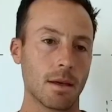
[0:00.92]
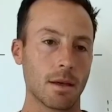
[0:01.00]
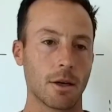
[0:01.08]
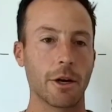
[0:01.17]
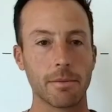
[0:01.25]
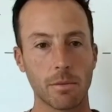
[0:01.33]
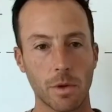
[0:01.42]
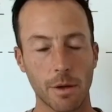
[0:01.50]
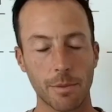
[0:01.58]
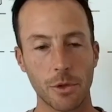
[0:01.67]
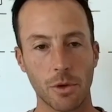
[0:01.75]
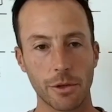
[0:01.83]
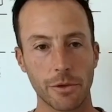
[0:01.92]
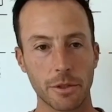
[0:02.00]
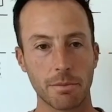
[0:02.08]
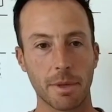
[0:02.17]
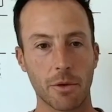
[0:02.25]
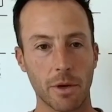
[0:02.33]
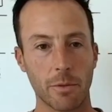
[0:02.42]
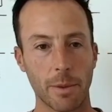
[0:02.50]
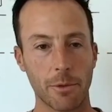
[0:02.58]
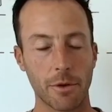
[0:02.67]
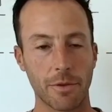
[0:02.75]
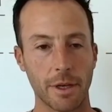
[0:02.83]
All right, welcome to our newest Bitcoin
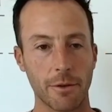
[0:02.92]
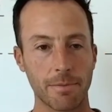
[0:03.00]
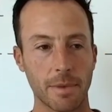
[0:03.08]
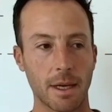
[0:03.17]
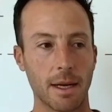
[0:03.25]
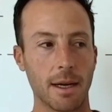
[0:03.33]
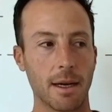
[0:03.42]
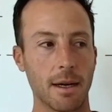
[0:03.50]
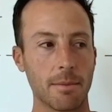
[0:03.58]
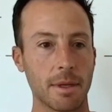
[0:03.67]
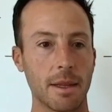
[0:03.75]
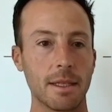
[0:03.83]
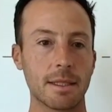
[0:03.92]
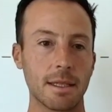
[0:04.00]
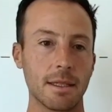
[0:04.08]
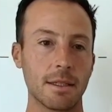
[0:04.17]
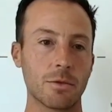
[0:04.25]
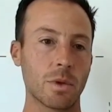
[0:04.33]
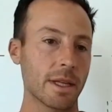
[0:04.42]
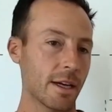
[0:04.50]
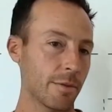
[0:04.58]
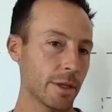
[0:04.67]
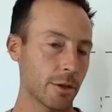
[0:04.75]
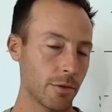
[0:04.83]
whiteboard video. This is one that
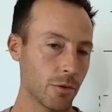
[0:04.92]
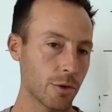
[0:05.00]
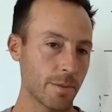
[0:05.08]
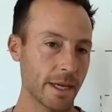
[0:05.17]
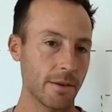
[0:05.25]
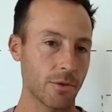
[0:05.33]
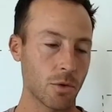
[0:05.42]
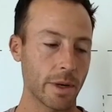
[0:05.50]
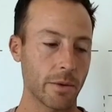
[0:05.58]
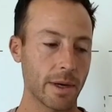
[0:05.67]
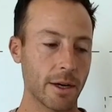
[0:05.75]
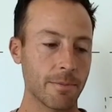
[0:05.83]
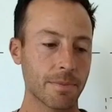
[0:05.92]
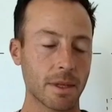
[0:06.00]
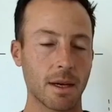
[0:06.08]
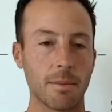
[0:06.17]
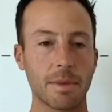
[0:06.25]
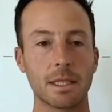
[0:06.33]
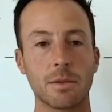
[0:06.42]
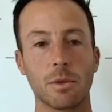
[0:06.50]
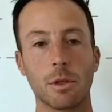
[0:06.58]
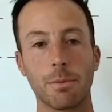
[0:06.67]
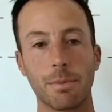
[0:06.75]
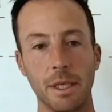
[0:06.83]
I've been looking forward to making for quite a while because it
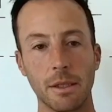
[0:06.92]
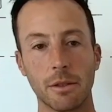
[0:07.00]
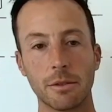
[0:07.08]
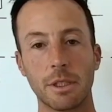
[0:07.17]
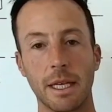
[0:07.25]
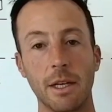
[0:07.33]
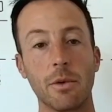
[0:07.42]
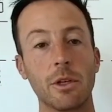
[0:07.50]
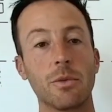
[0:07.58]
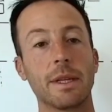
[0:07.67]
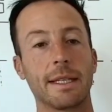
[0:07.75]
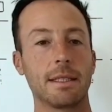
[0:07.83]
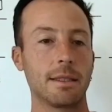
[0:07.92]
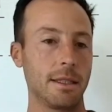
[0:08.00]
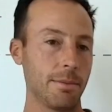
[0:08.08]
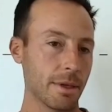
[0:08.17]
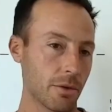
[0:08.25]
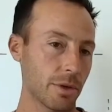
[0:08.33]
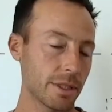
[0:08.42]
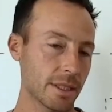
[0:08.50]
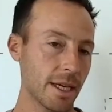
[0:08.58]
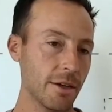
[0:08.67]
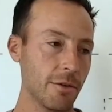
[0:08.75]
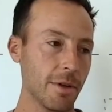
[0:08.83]
will appeal to anyone who would like to see Bitcoin
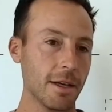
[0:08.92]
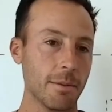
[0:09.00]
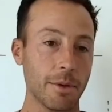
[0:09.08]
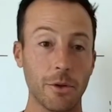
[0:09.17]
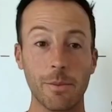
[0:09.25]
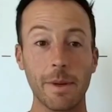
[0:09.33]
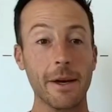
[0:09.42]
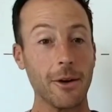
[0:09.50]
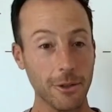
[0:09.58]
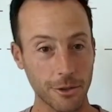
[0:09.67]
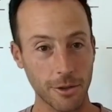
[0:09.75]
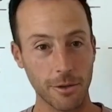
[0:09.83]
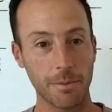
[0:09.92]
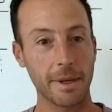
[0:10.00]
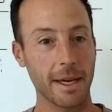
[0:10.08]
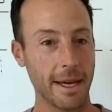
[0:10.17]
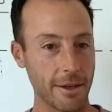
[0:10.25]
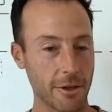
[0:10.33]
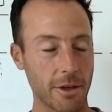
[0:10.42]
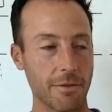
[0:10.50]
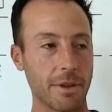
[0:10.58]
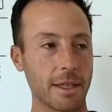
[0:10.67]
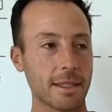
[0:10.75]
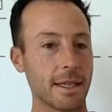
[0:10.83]
scale, but who may also be a hater of
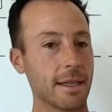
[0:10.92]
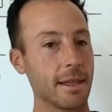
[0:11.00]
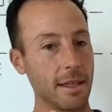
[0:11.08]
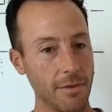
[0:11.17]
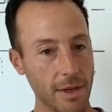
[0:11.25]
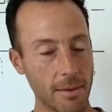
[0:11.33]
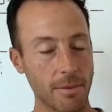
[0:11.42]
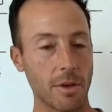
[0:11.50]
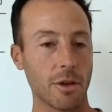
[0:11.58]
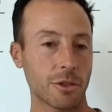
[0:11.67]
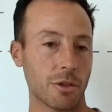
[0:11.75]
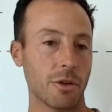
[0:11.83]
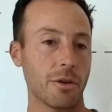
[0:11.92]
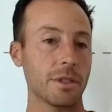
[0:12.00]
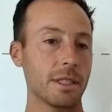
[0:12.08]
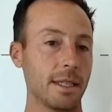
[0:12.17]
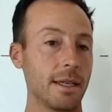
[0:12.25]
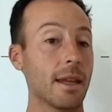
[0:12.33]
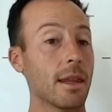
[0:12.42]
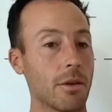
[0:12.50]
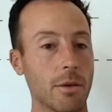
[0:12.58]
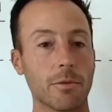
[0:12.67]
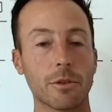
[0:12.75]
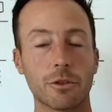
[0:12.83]
things like the EVM, also known as the
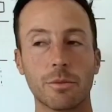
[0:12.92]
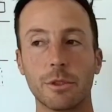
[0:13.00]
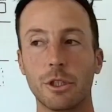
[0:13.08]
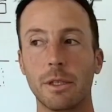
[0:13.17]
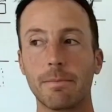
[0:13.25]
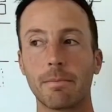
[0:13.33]
Ethereum virtual machine.